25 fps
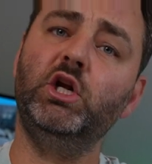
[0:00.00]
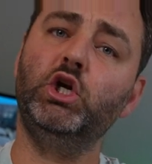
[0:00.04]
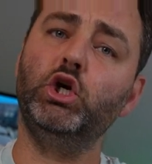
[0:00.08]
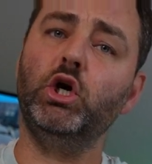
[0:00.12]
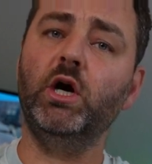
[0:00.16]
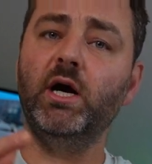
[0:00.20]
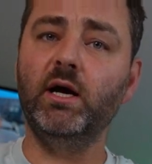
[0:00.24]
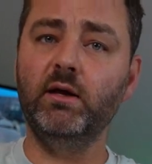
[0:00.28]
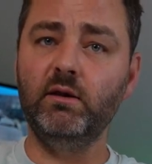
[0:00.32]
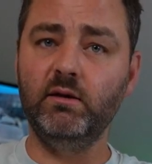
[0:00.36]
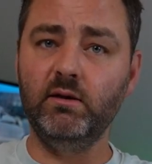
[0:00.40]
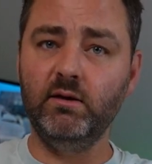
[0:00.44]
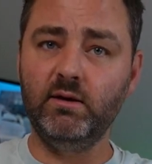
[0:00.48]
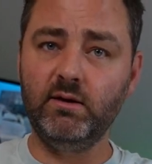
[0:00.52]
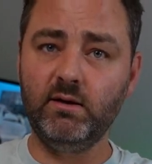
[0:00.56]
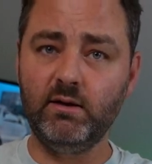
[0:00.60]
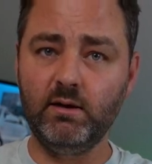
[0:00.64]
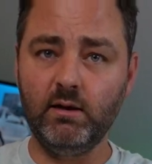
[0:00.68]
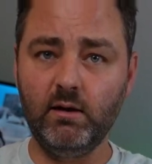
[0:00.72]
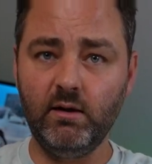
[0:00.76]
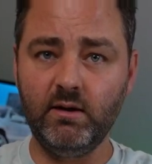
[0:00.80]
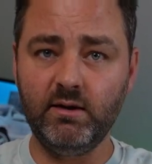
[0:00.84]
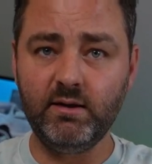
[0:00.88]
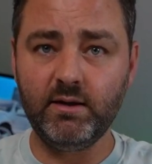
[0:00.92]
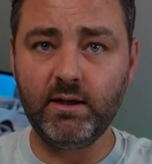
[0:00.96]
drag
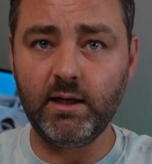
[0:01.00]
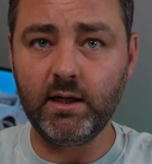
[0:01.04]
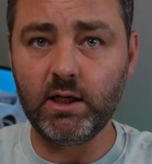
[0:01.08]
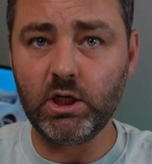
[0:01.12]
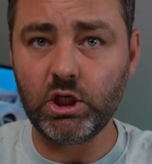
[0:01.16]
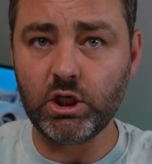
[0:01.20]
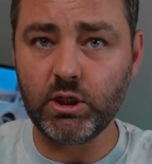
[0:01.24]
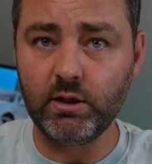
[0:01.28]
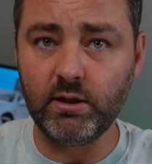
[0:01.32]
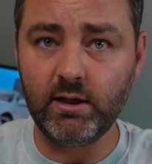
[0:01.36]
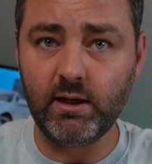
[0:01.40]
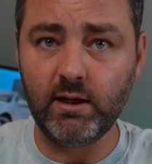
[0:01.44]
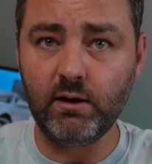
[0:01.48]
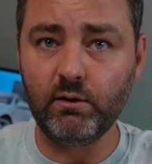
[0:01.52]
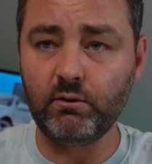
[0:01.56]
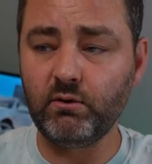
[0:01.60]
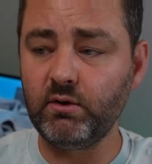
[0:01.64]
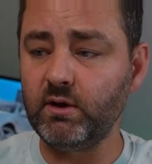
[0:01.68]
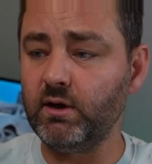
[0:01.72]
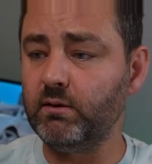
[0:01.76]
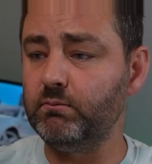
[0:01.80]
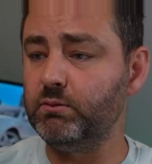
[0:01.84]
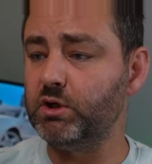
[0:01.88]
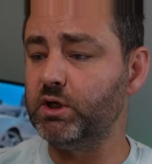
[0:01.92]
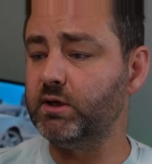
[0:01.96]
this section
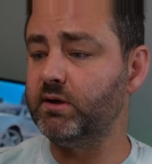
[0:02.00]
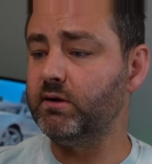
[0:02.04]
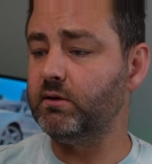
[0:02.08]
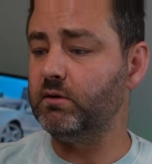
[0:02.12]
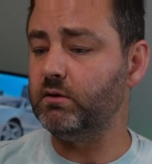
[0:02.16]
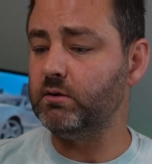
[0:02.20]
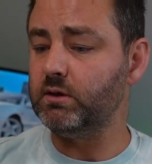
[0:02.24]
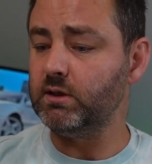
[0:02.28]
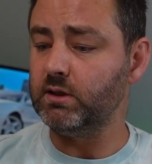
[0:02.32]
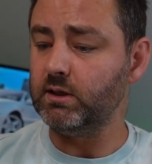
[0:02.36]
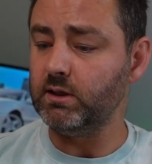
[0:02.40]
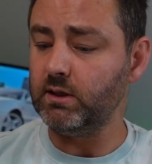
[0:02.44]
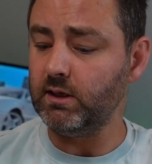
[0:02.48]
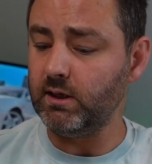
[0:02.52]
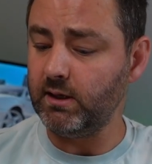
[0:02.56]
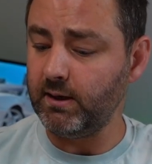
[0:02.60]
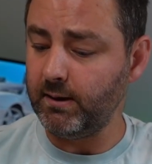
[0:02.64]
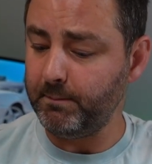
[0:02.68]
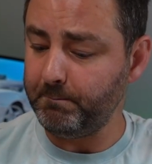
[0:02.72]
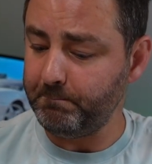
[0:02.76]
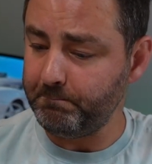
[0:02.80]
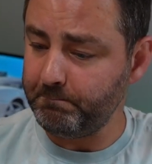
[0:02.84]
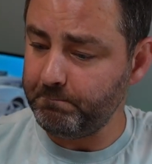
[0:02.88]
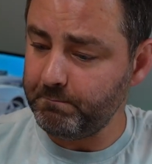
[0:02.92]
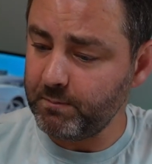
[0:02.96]
out. I'm just going to
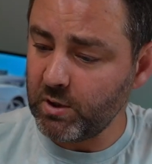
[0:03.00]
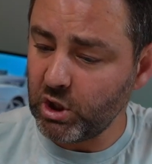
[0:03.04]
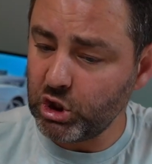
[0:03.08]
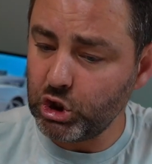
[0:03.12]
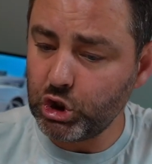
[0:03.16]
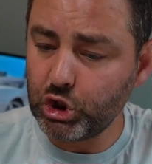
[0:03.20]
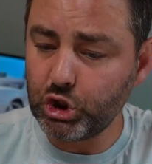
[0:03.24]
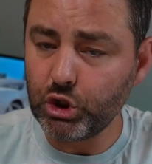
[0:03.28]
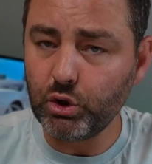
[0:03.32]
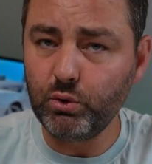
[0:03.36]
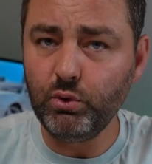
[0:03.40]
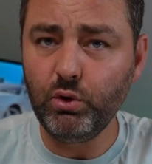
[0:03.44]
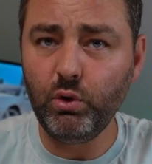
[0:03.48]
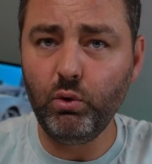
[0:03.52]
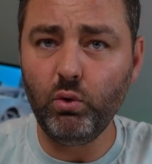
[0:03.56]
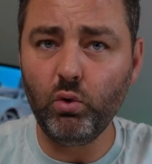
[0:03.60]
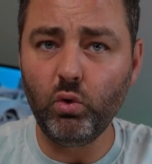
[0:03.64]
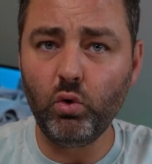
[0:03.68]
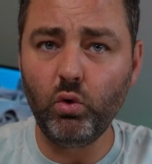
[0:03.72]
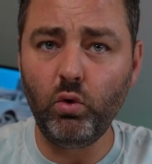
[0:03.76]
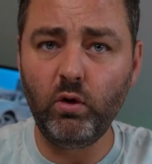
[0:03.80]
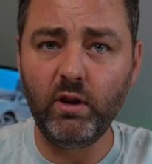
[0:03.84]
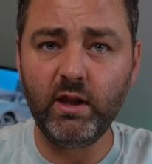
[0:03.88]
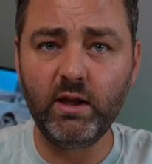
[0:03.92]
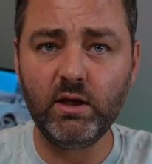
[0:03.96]
show you
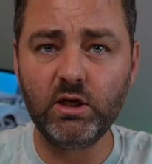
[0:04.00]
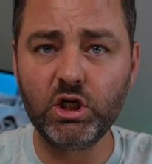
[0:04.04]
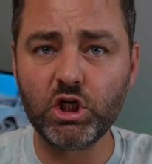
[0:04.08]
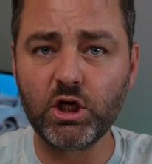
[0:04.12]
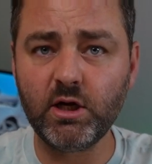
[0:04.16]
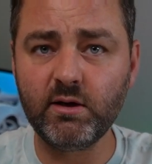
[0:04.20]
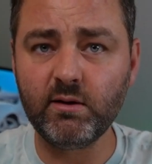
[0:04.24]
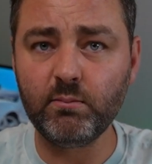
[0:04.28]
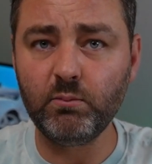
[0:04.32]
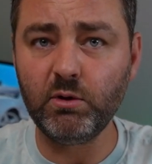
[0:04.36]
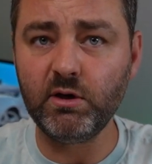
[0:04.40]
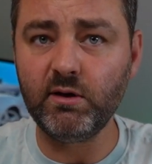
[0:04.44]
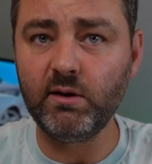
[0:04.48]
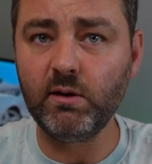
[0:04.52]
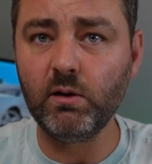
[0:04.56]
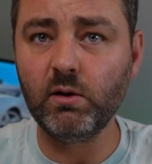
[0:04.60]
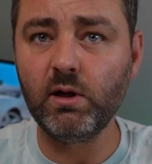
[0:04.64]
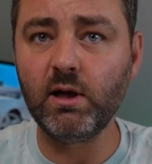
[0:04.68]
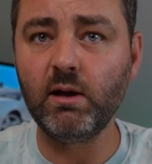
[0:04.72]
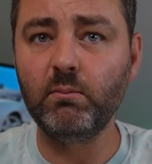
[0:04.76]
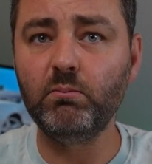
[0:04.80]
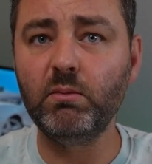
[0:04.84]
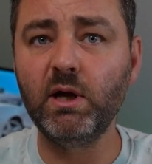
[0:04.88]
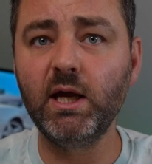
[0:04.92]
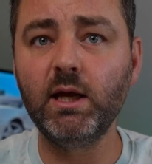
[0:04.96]
all the adjustments you
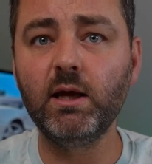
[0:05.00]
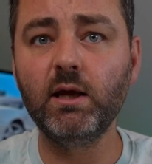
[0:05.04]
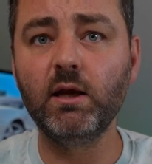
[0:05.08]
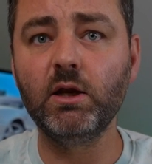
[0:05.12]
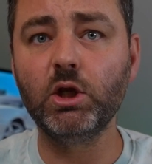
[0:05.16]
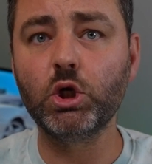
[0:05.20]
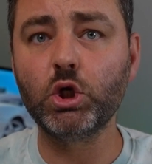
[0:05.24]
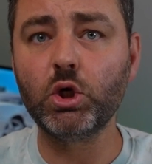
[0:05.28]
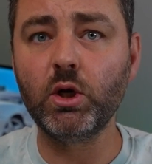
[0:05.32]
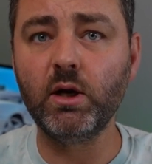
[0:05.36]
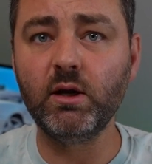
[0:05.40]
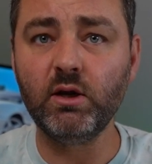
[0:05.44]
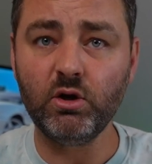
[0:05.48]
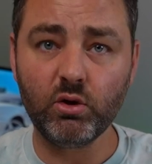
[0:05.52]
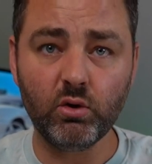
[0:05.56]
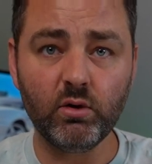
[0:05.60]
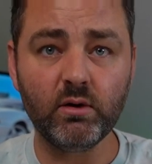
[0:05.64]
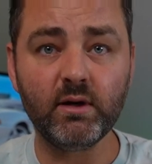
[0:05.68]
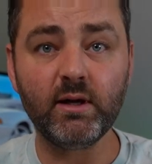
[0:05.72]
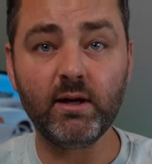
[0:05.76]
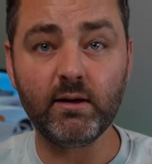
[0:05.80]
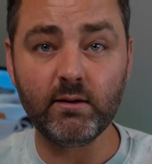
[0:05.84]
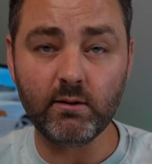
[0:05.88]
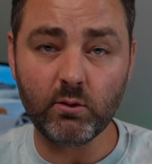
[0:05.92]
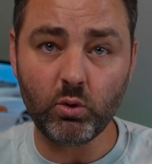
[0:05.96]
can make and try and do
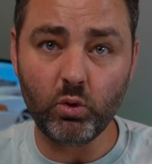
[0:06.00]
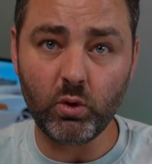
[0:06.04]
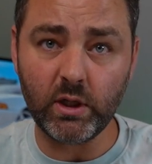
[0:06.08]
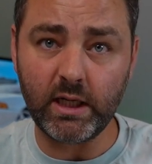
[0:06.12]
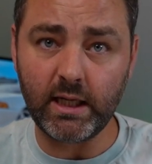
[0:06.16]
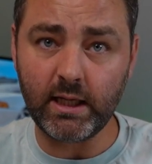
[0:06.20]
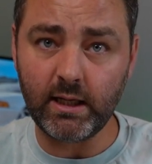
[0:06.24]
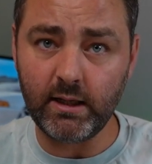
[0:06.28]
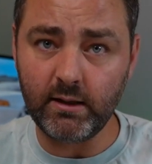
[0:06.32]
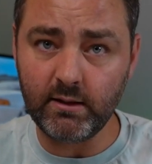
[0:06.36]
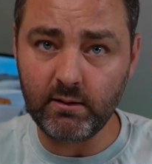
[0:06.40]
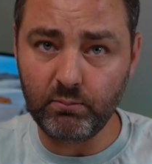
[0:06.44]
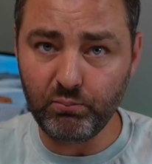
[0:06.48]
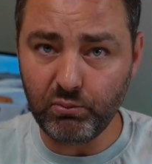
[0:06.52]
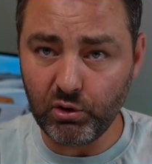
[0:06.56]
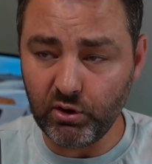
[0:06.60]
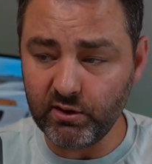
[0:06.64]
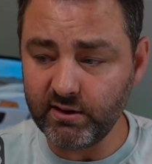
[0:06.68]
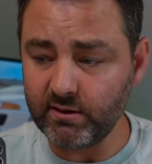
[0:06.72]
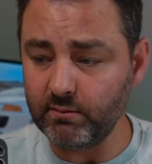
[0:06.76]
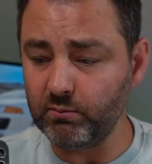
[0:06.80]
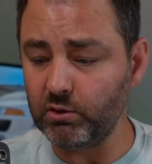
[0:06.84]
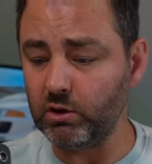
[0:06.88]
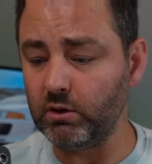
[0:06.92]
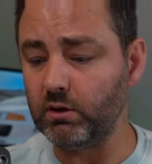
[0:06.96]
it as quick as
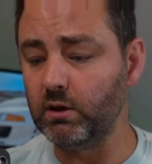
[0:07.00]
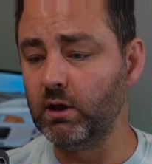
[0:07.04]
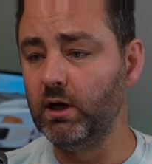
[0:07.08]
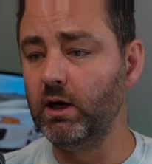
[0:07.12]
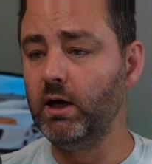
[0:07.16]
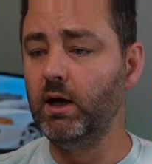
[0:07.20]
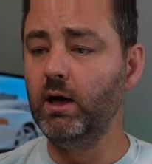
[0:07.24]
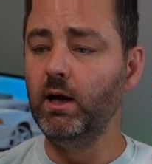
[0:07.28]
possible.